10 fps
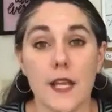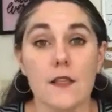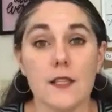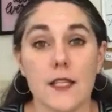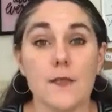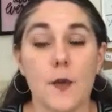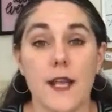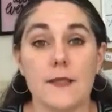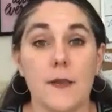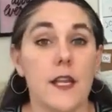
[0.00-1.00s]
Sales to list
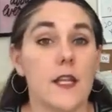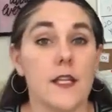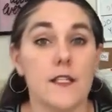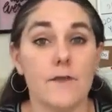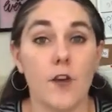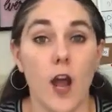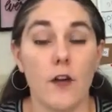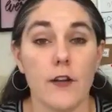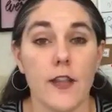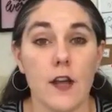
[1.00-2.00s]
price, meaning you list it for
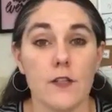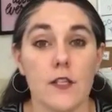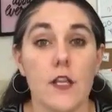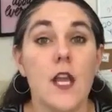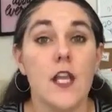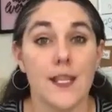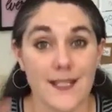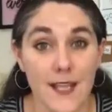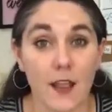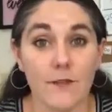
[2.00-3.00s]
$100,000,
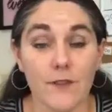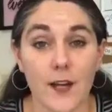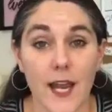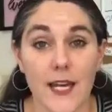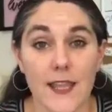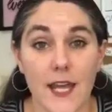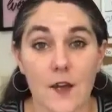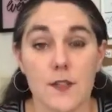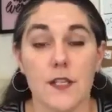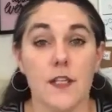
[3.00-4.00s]
you sell it for
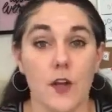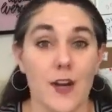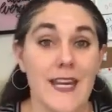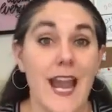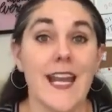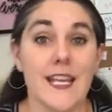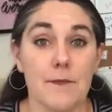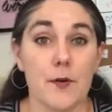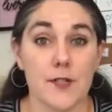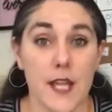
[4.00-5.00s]
$90,000, you're at
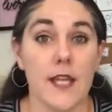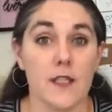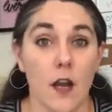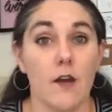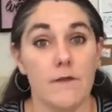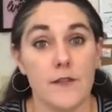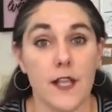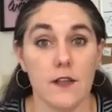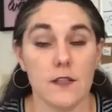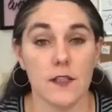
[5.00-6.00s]
90% of
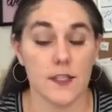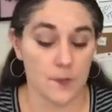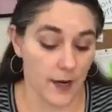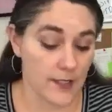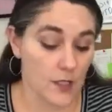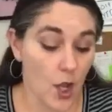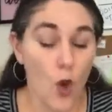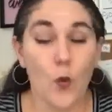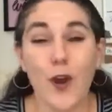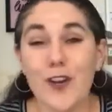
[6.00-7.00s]
sales to list price.
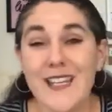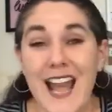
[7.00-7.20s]
We are at